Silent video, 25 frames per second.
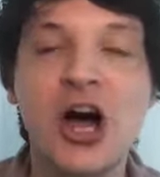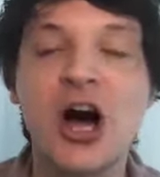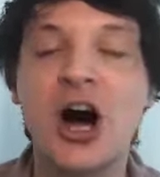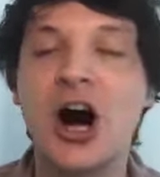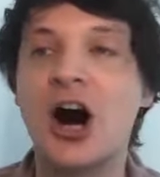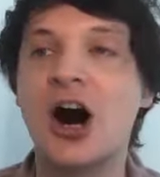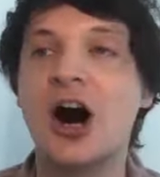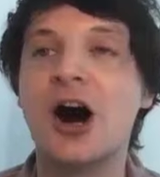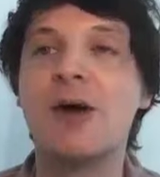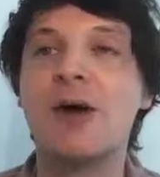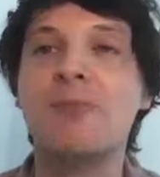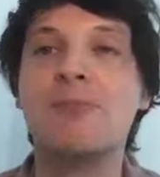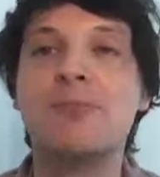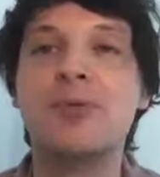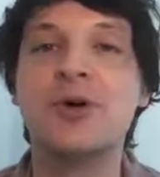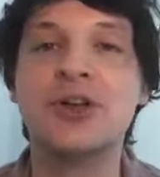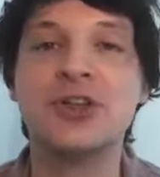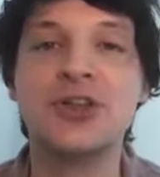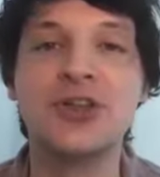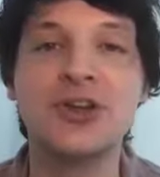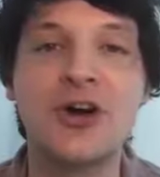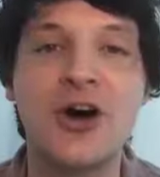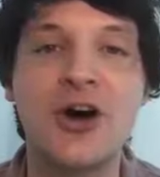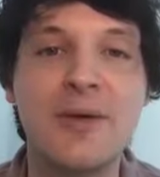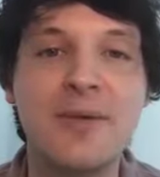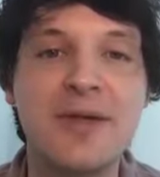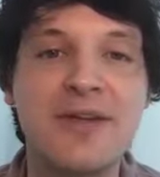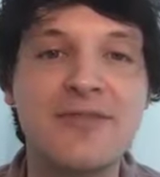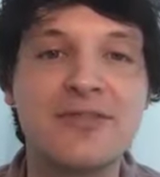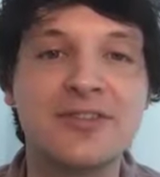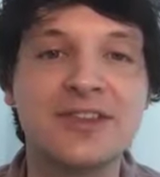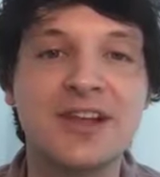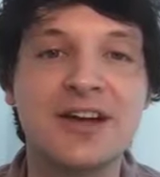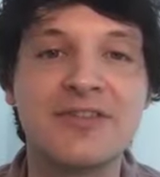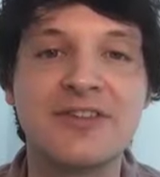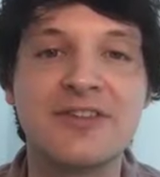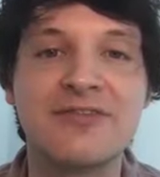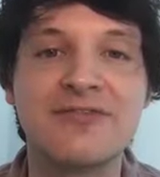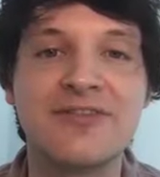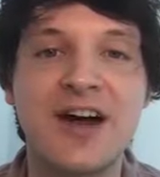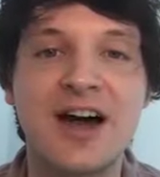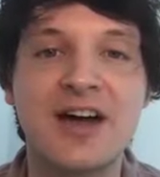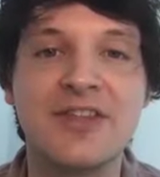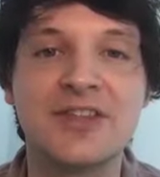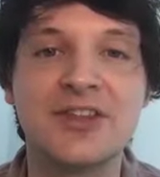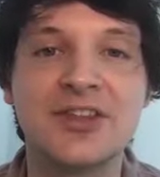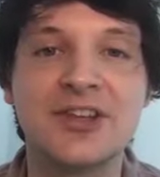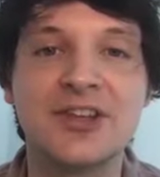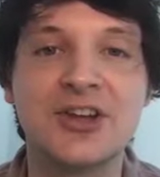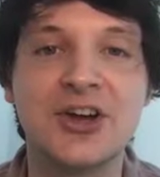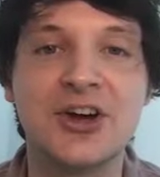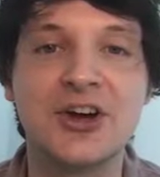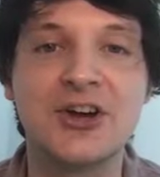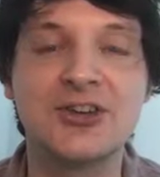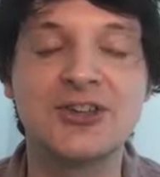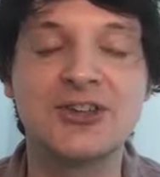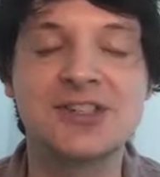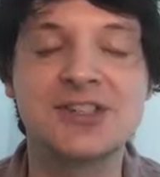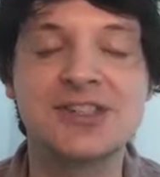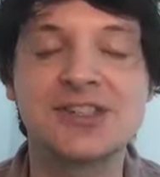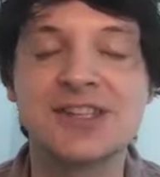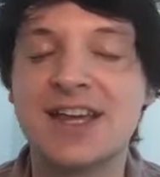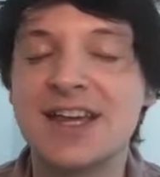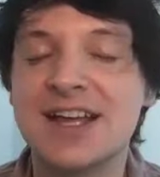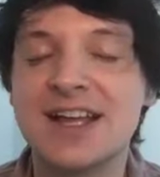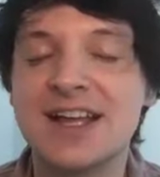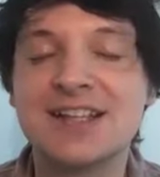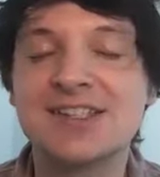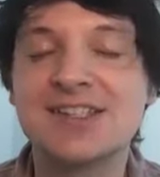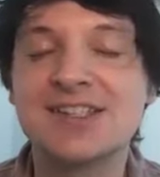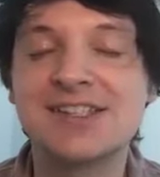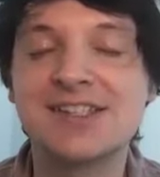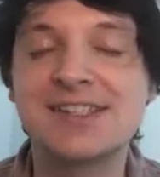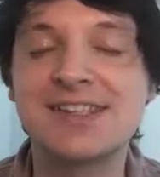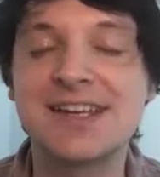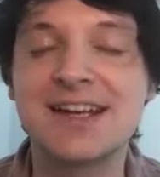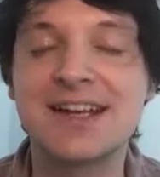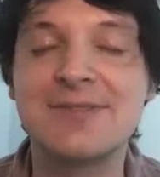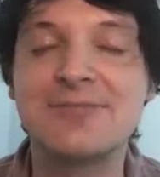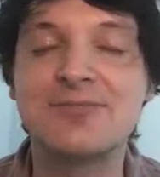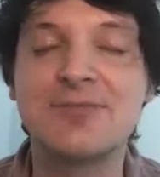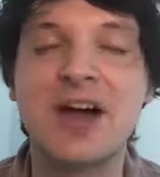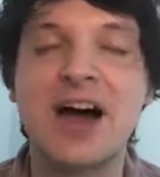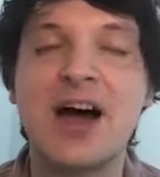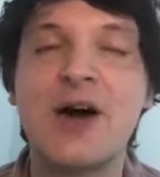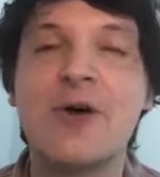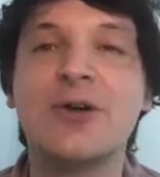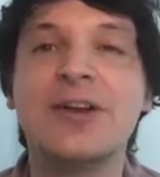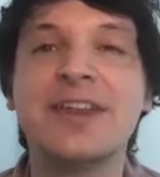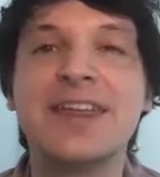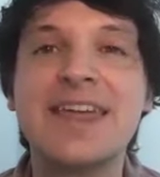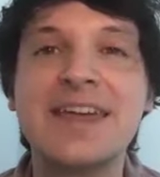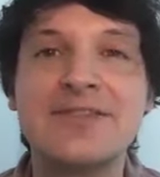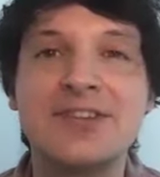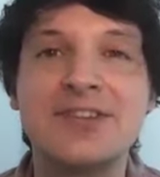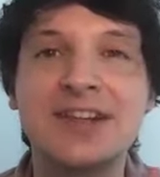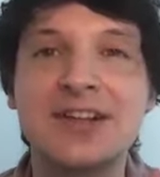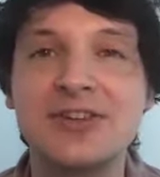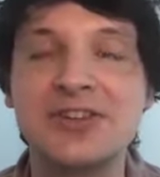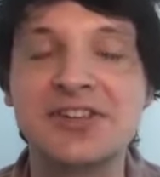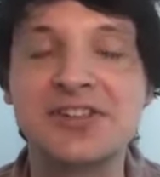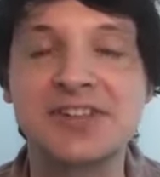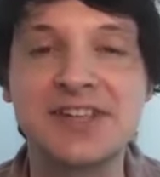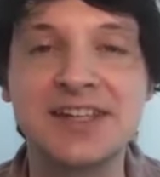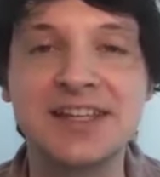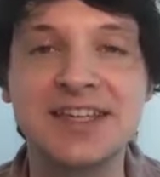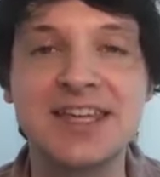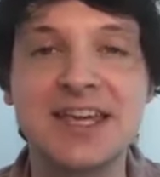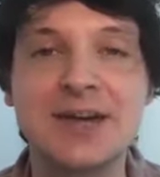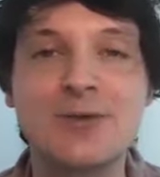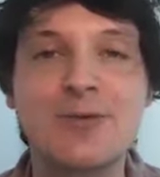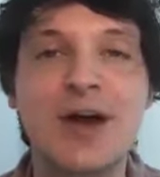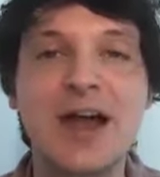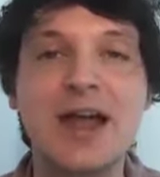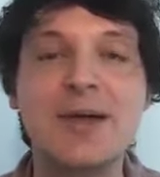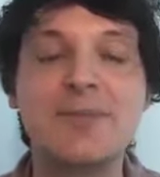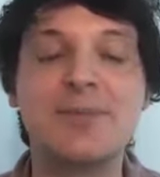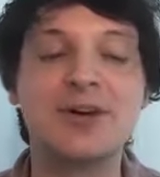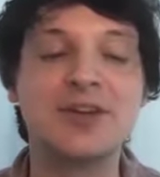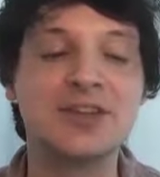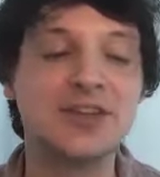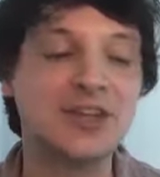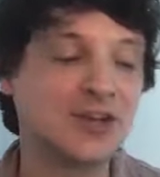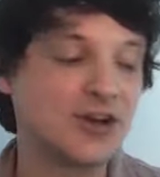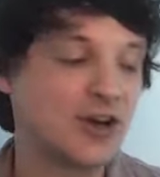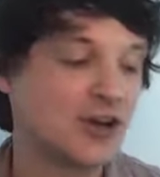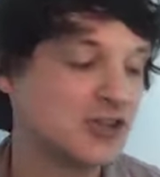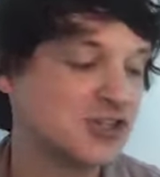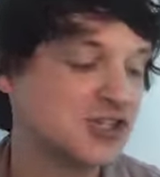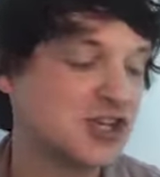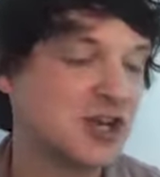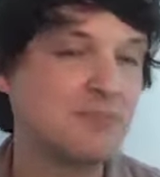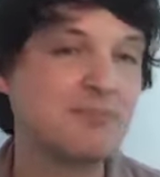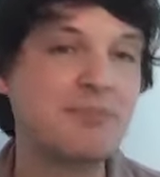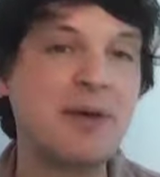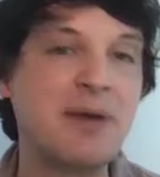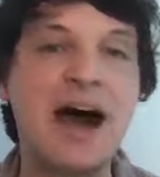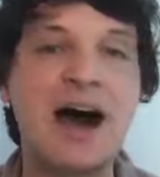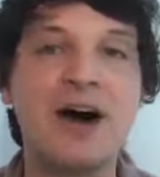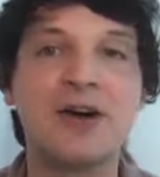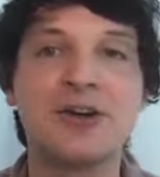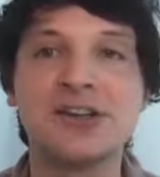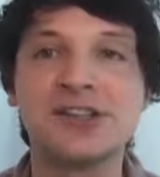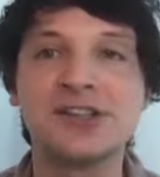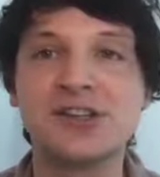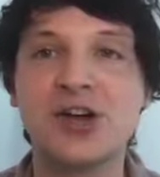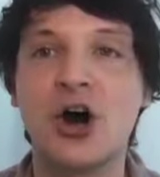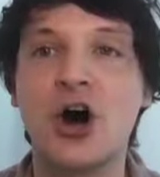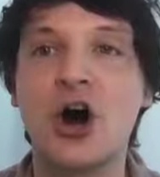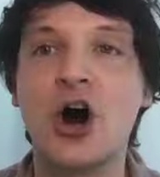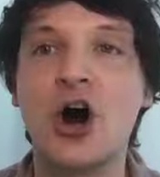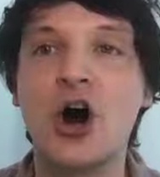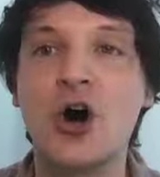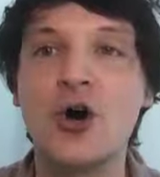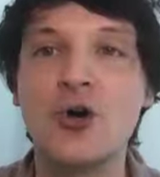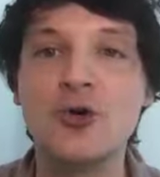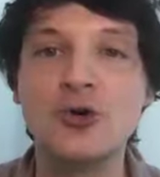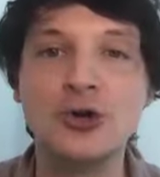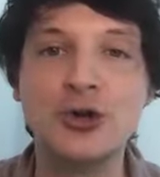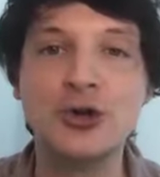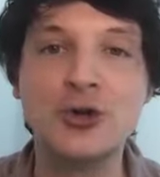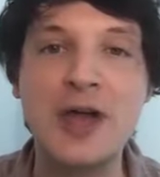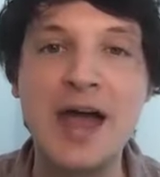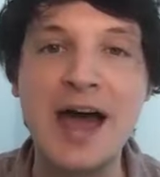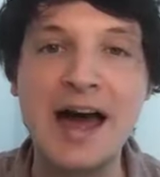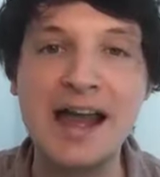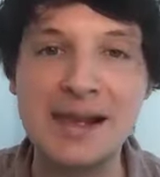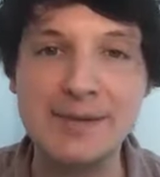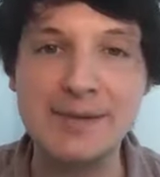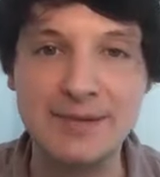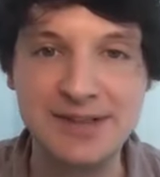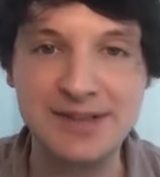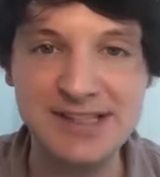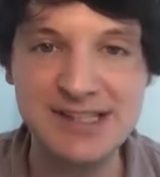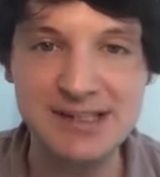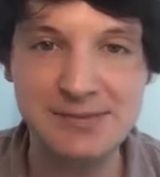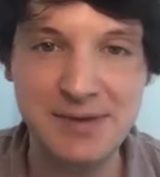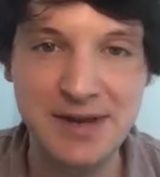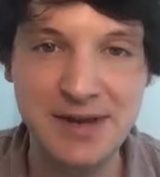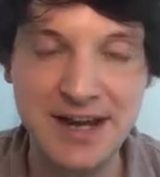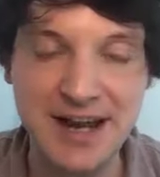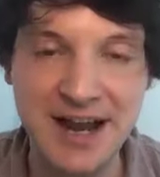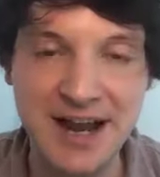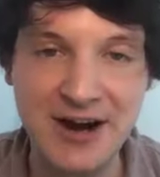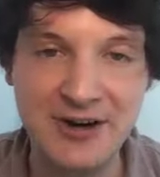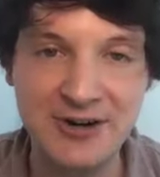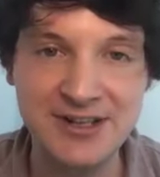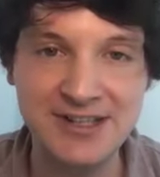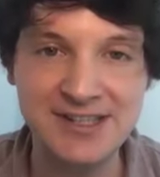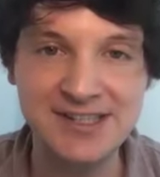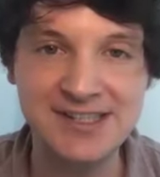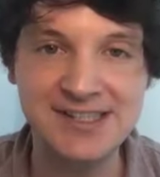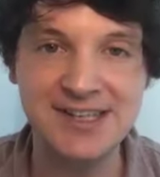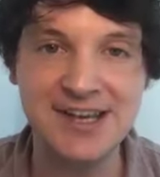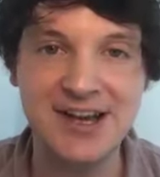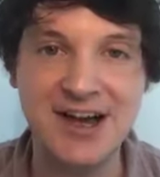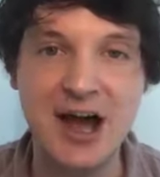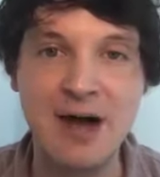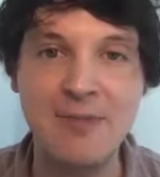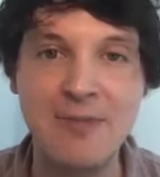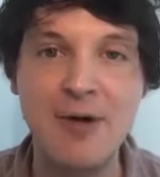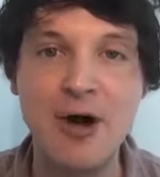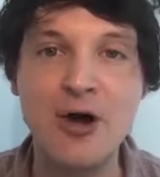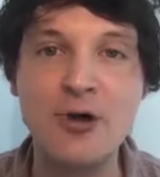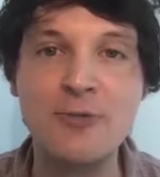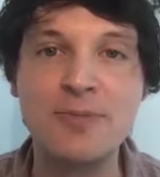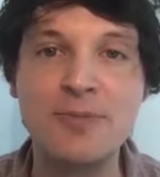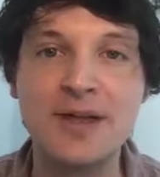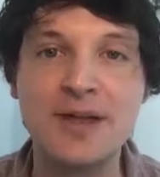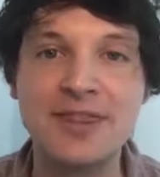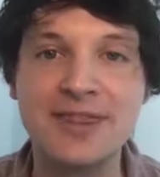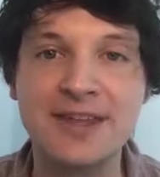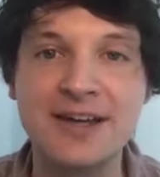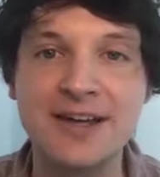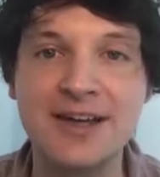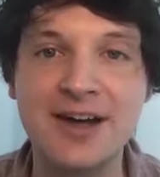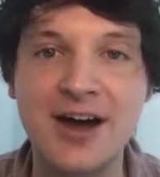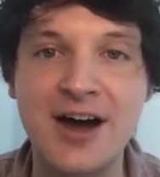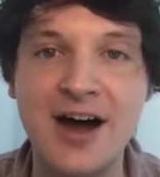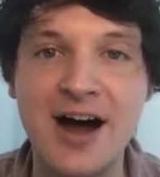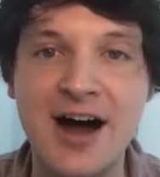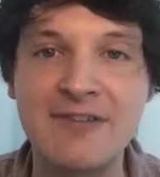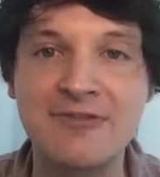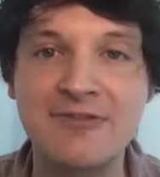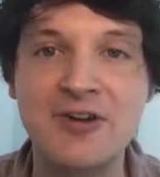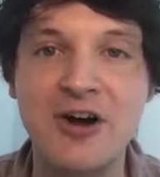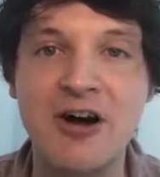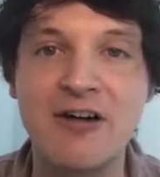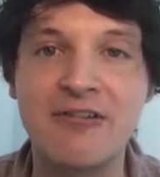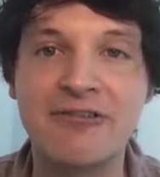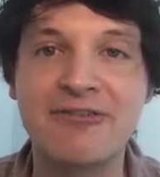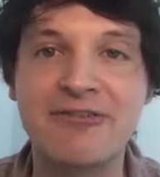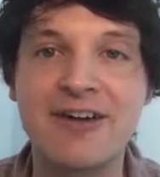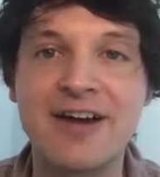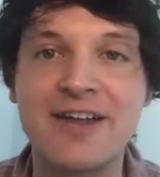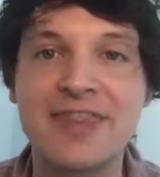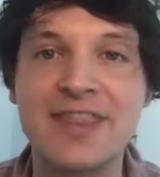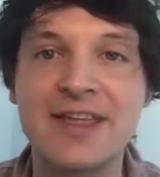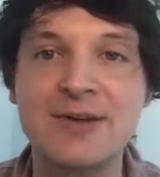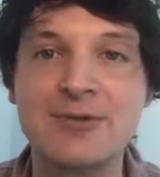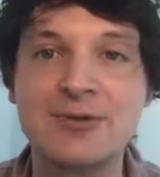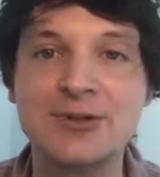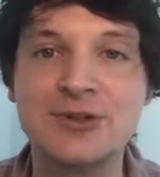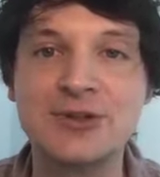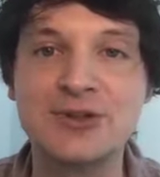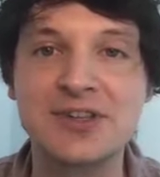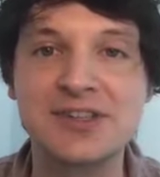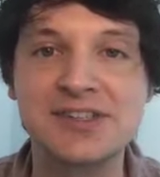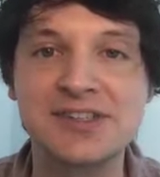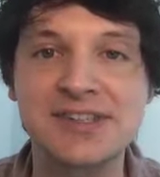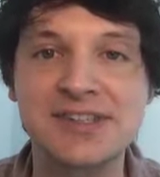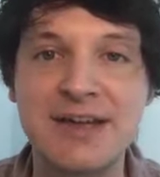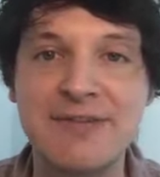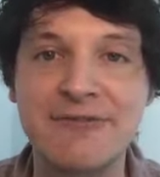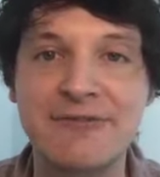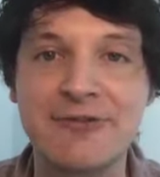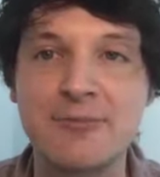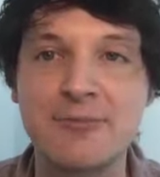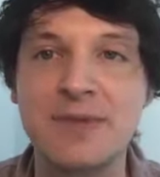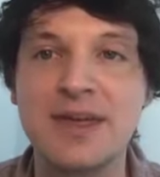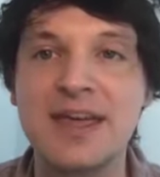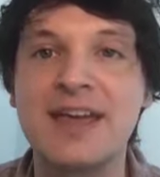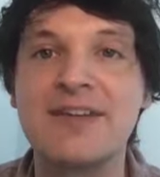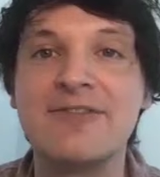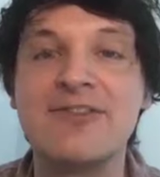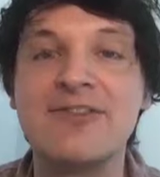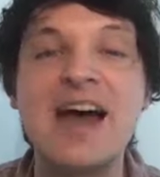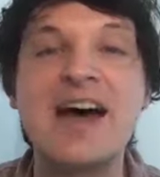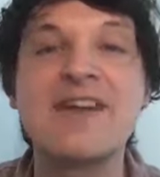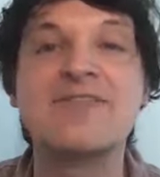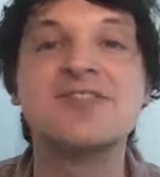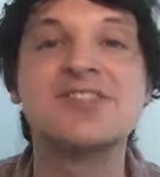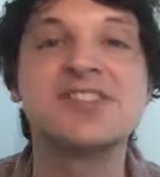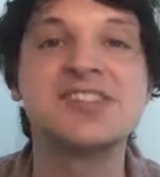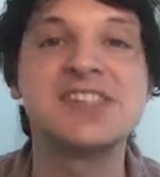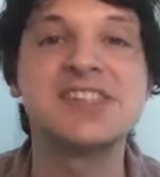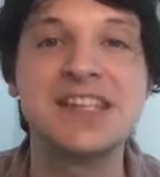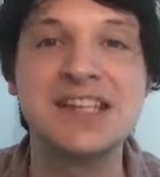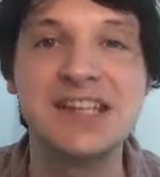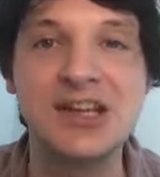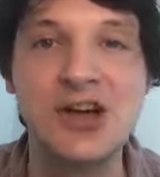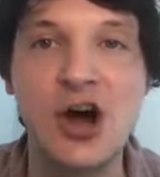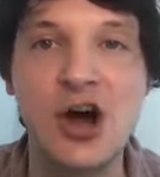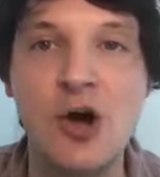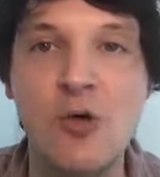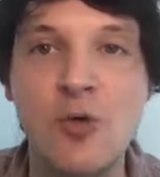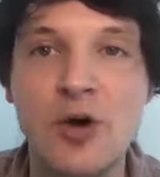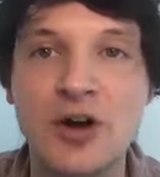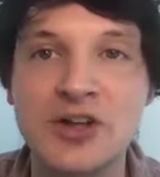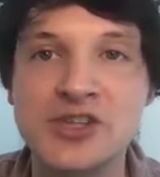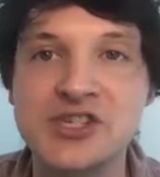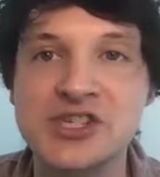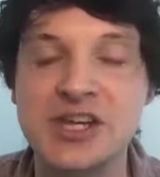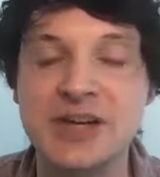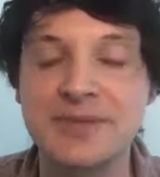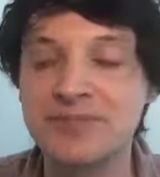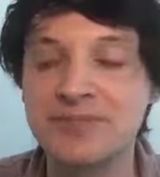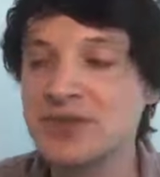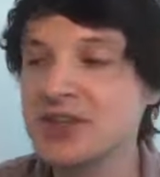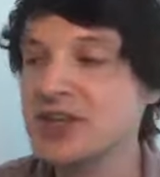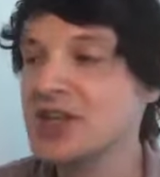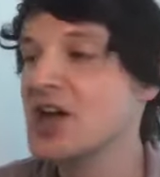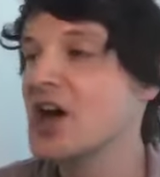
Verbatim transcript: Um, but you know, I even love the fact that you know, just just I want to give a little sneaky away, but you know, Jim Powder's got a whole new element to me now. It's uh, I'm hoping that uh, I've got a friend that would do the same for me. If you haven't seen, you got to watch it.